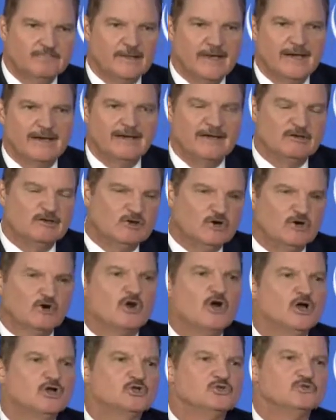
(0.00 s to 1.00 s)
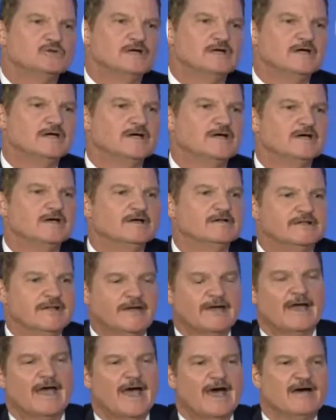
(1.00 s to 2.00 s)
And in your country,
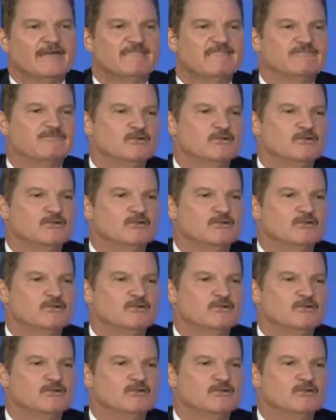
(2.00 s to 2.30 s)
they have